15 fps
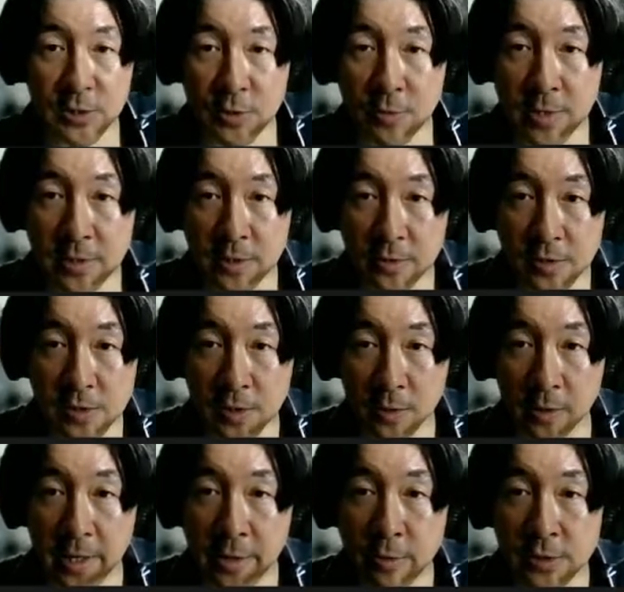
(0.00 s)
tuning to the subtle
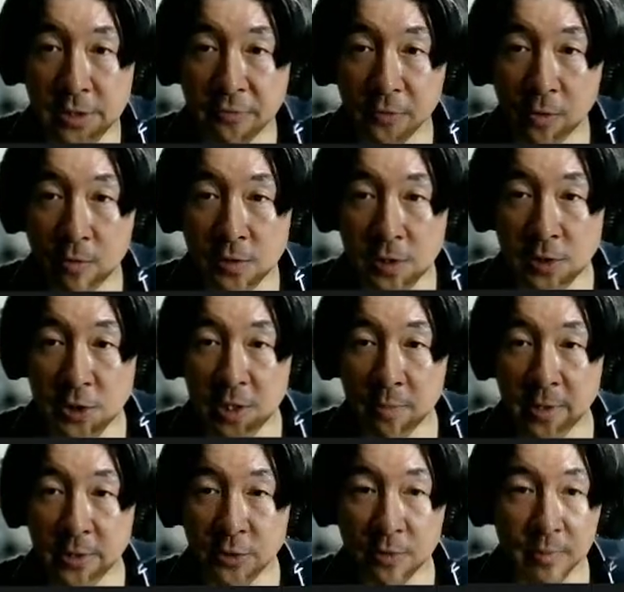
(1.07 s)
energy flows and
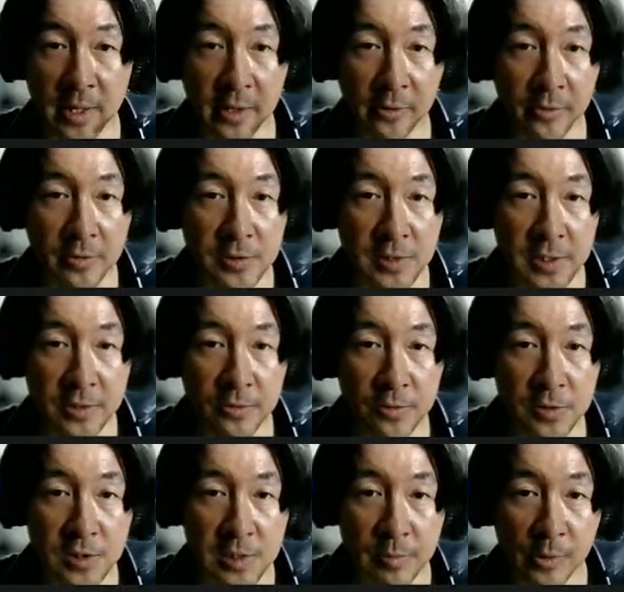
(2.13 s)
geometric pattern
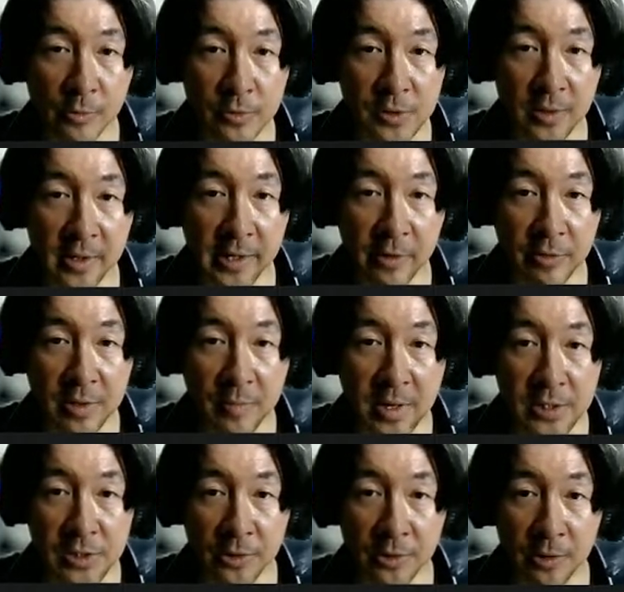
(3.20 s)
signals similar to higher
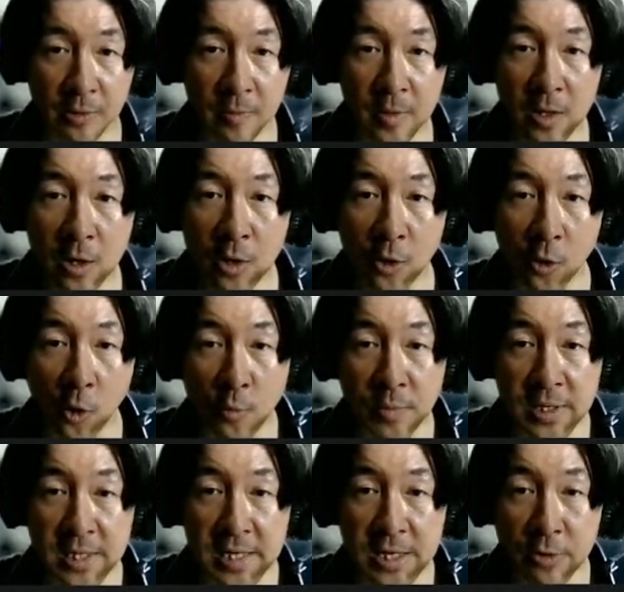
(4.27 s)
dimensional
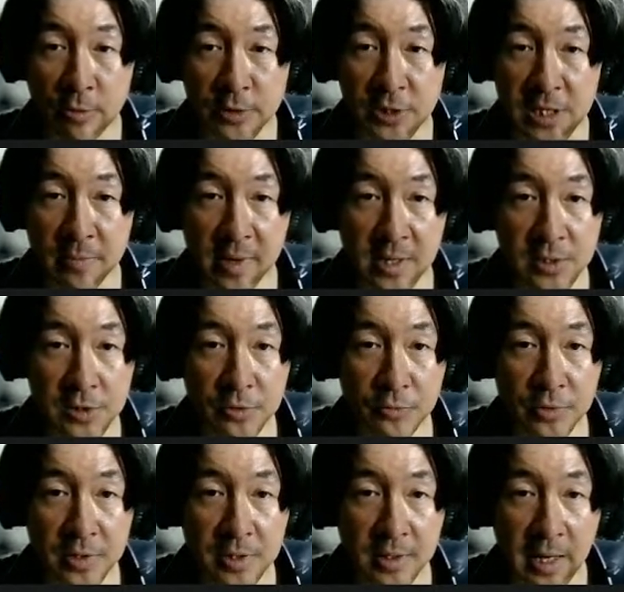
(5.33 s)
ODE or chi mastery.